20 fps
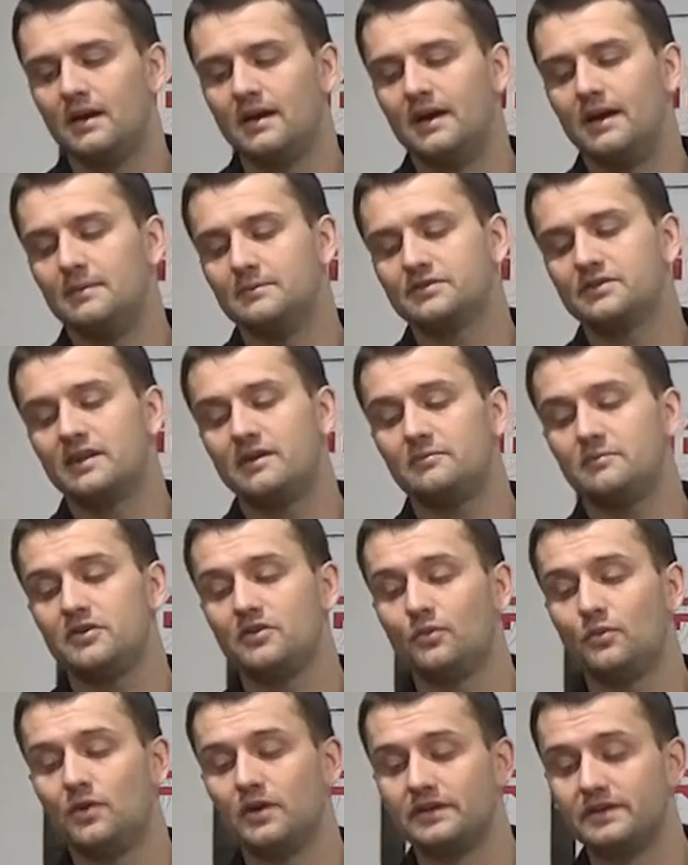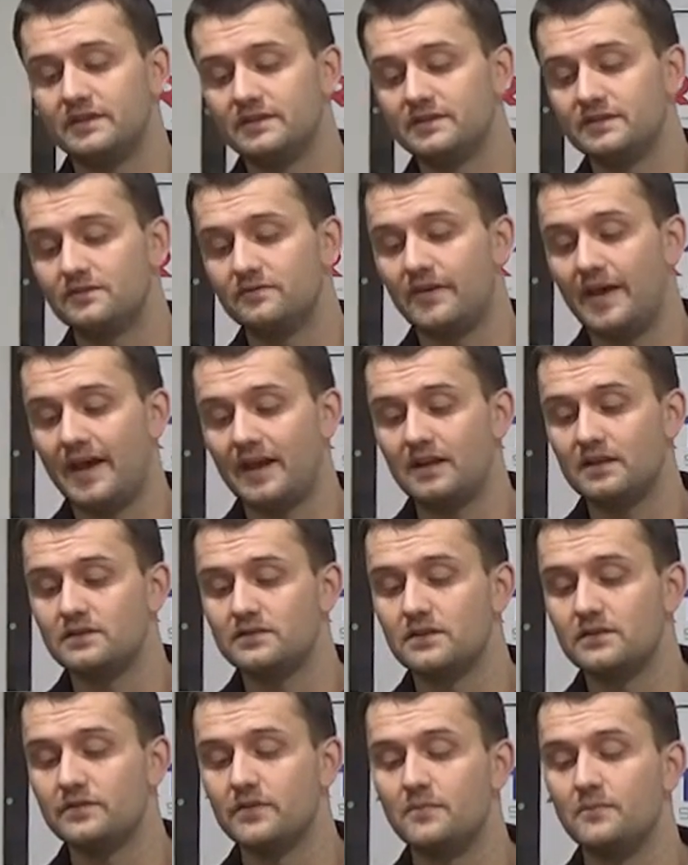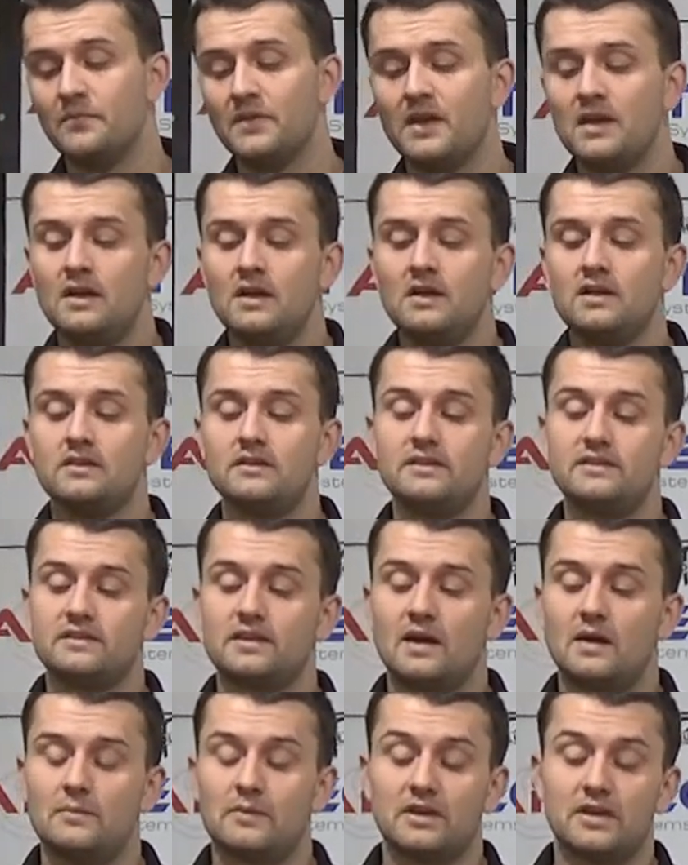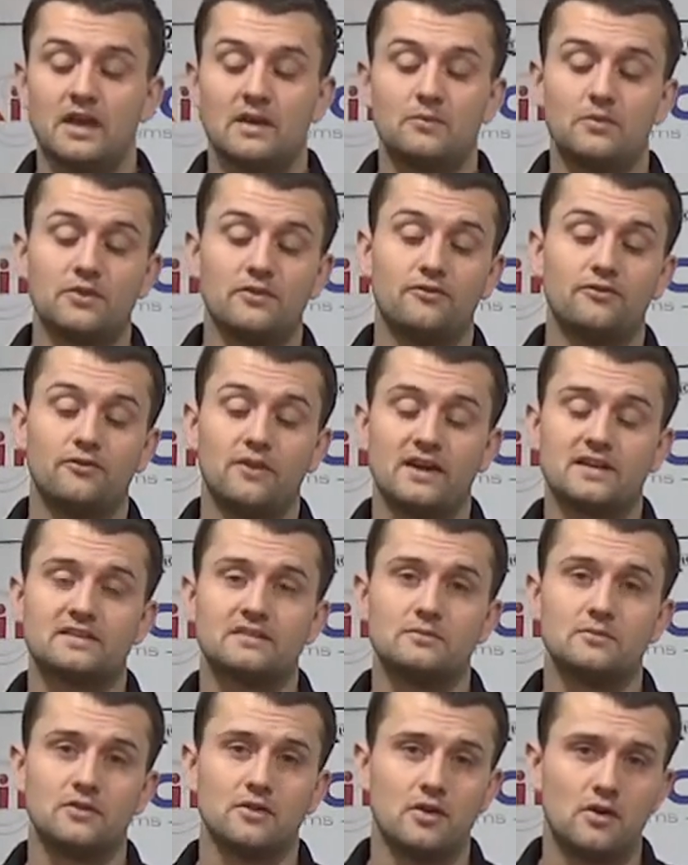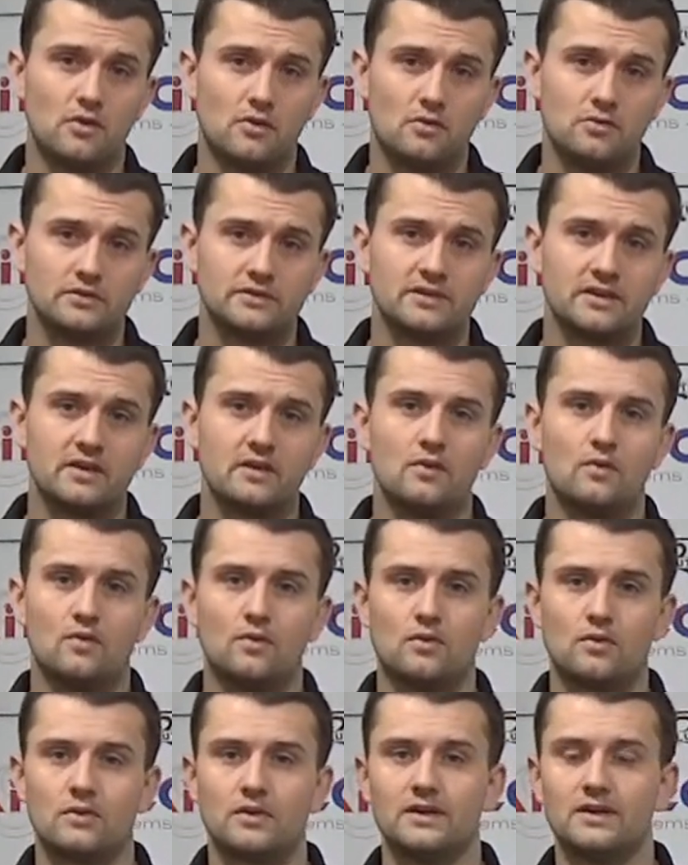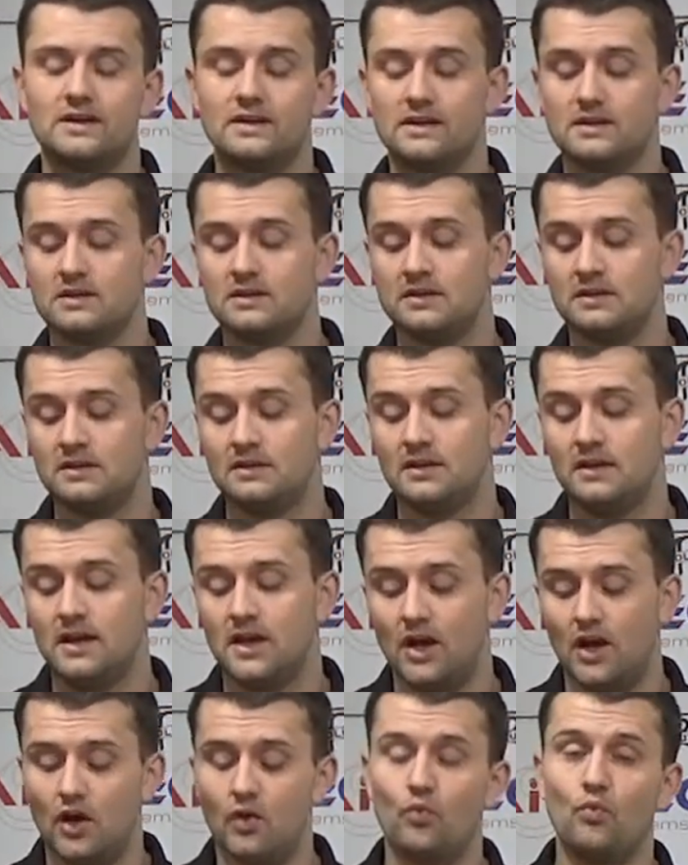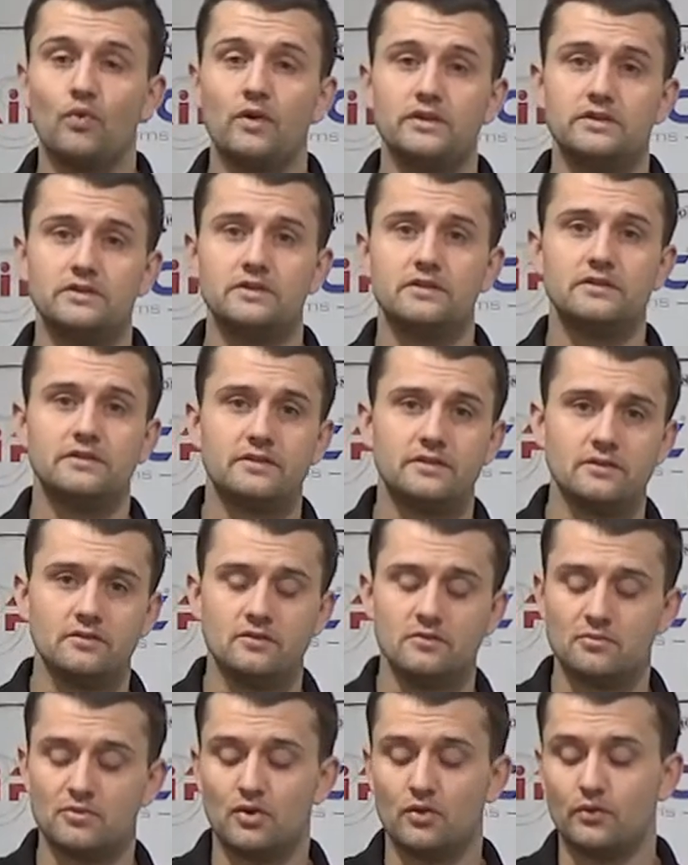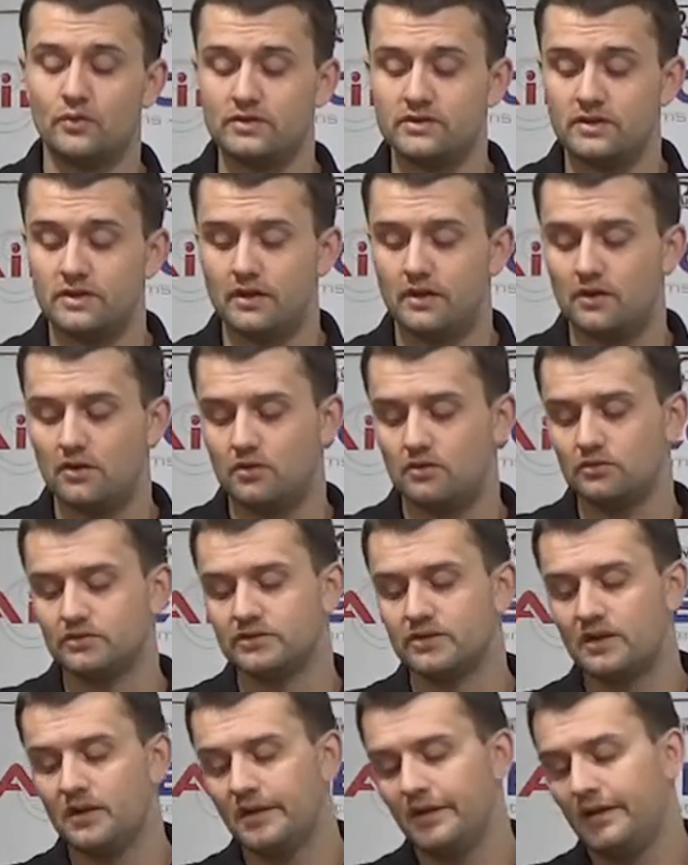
Um, so that would be the one disadvantage of them. These come again with a flexible hose or a, a rigid tube or a rigid hose.